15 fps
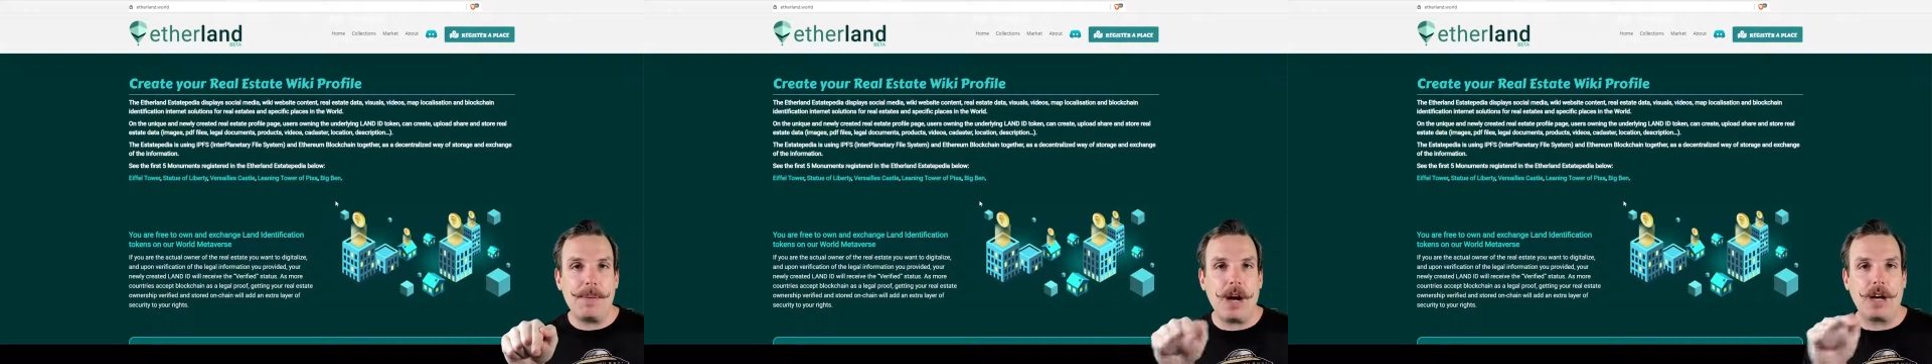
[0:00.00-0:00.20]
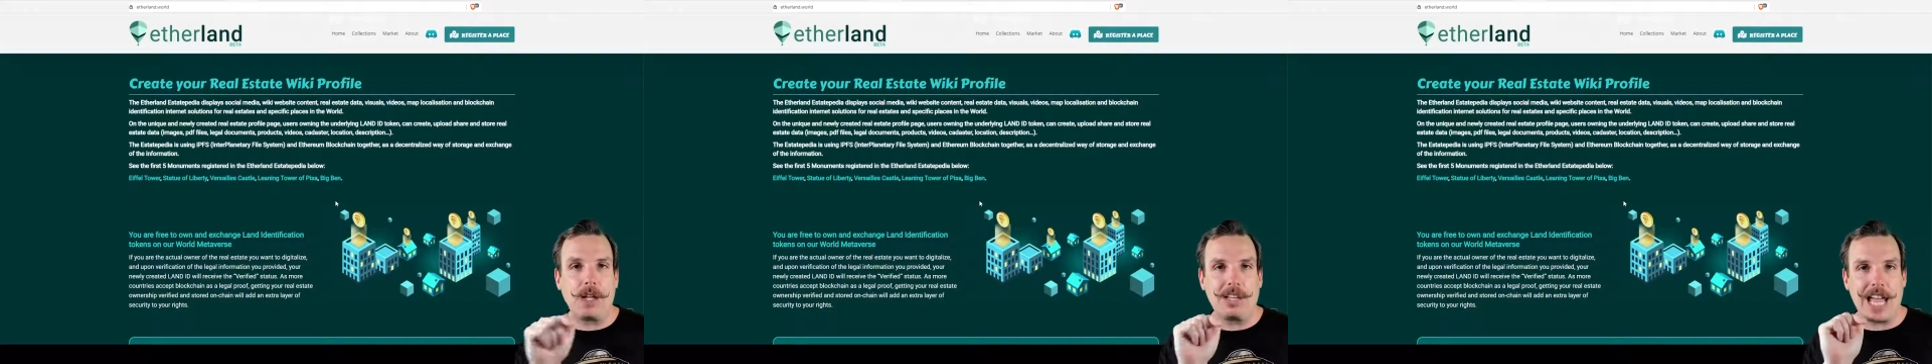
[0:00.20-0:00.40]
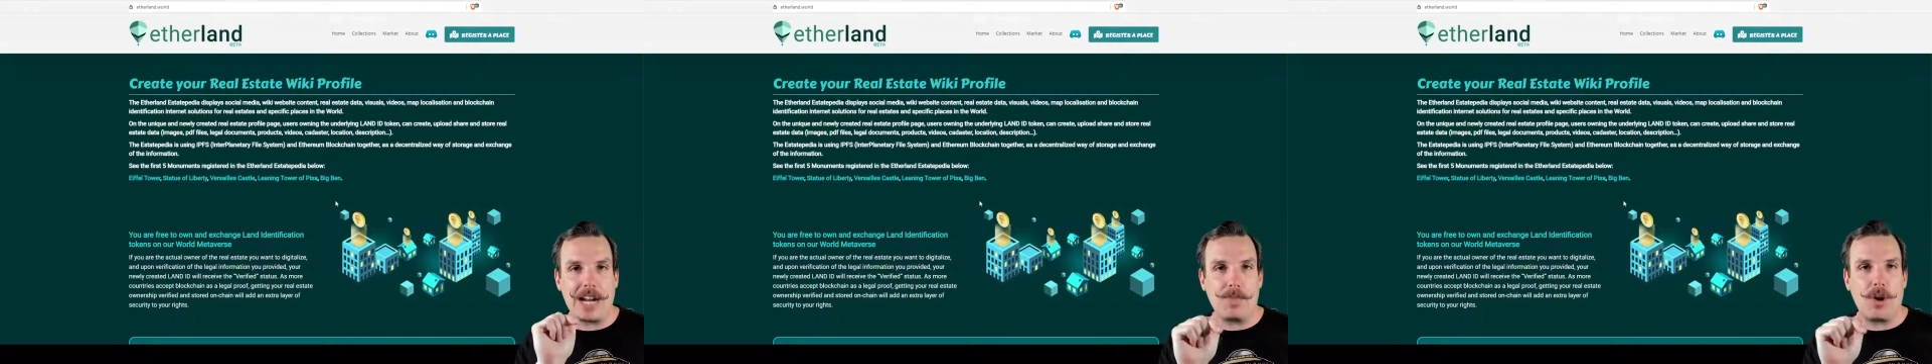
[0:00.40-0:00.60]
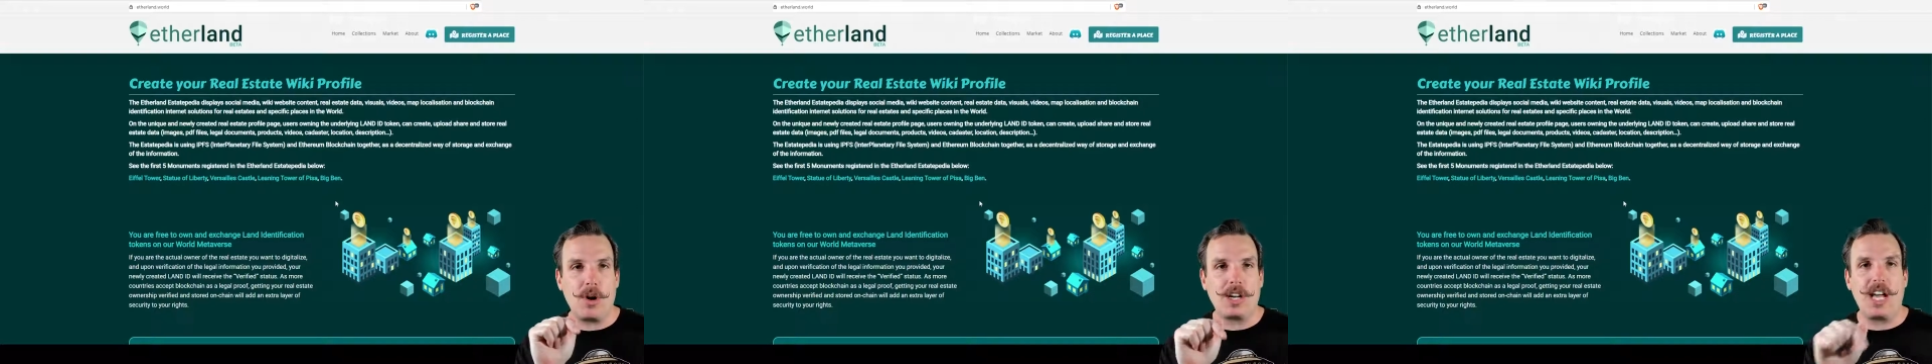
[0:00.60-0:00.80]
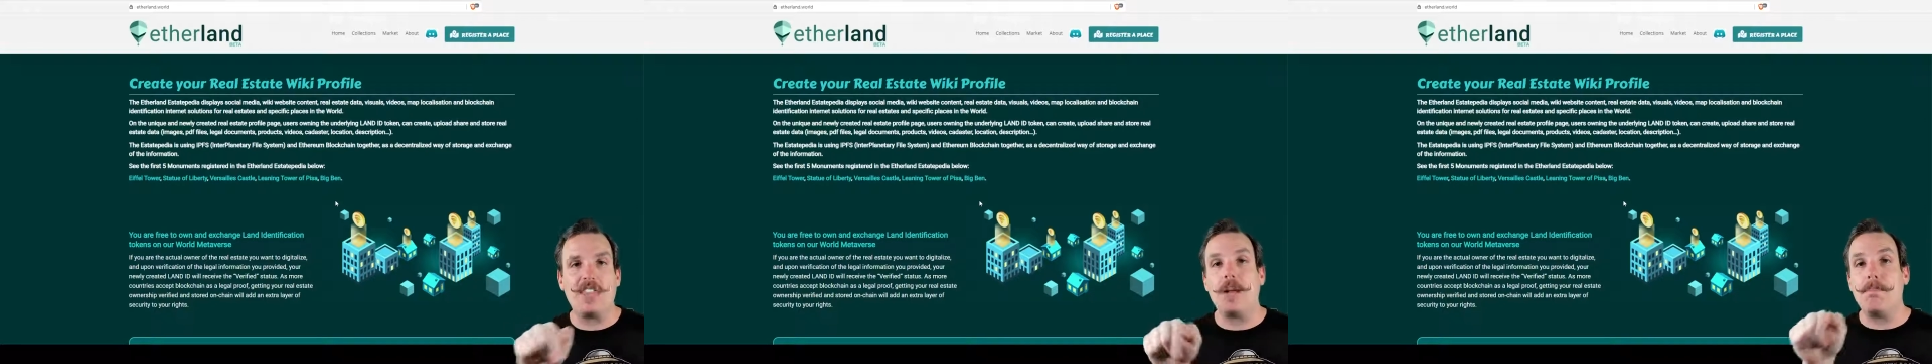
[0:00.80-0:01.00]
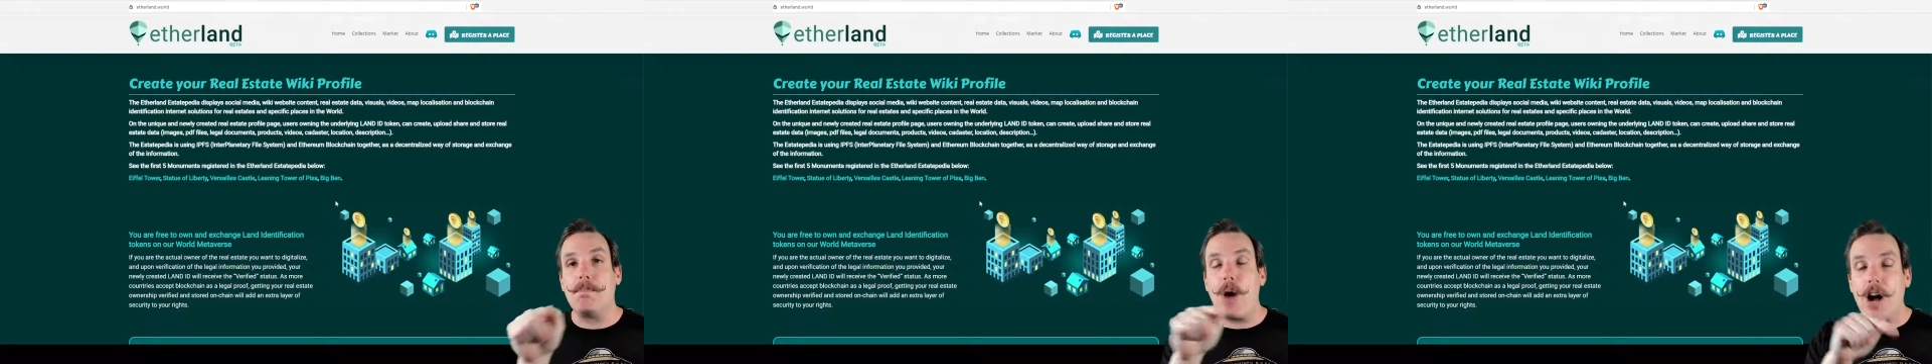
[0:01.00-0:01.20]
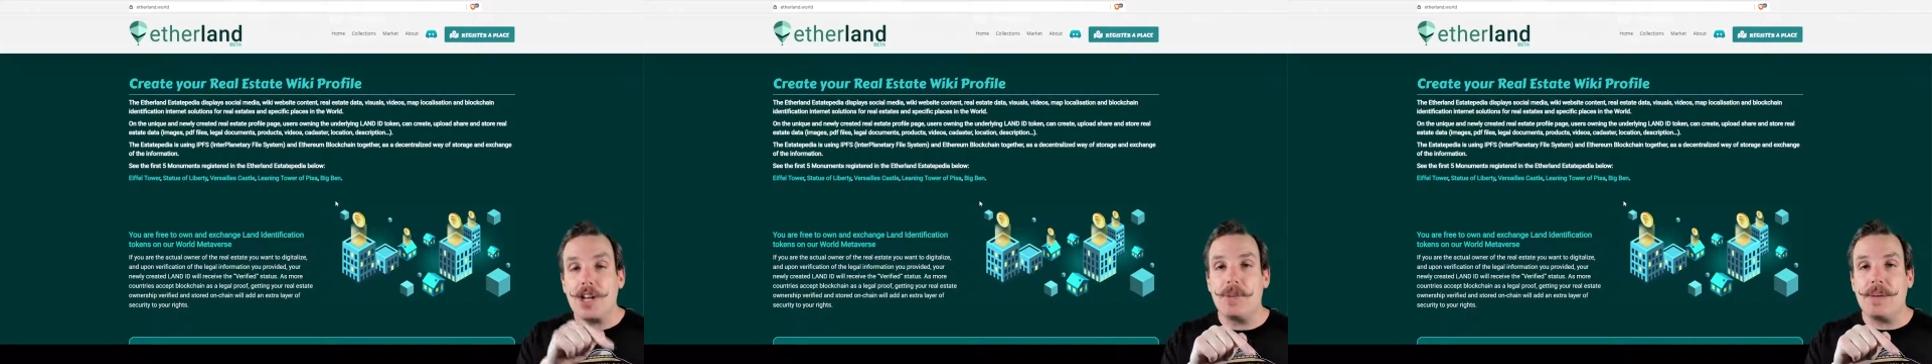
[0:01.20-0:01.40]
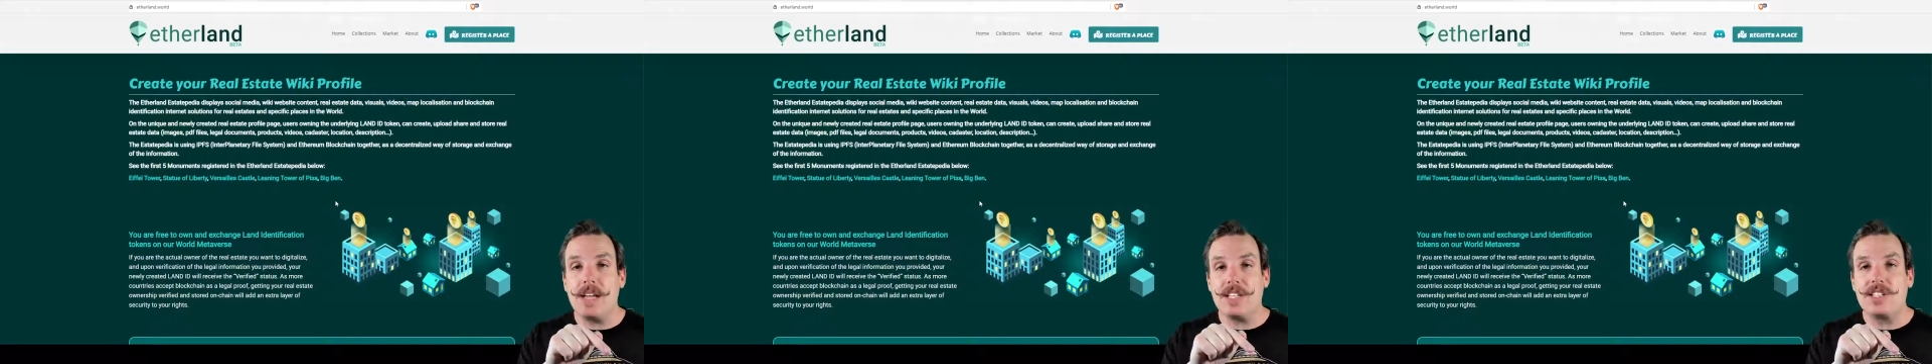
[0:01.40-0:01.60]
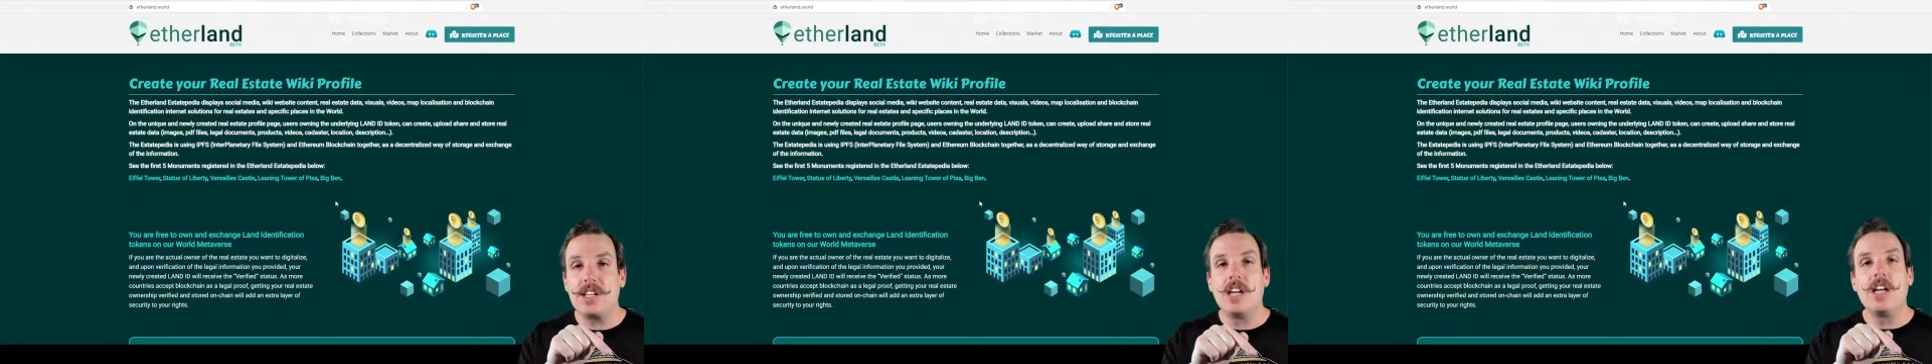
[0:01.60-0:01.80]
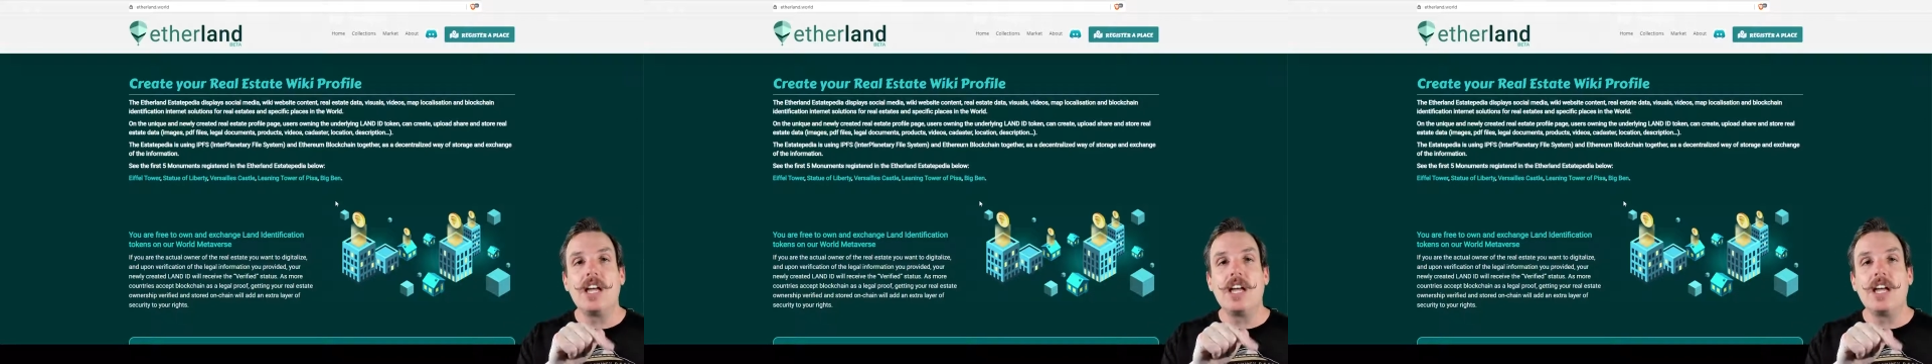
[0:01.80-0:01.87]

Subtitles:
landmark, and then monument,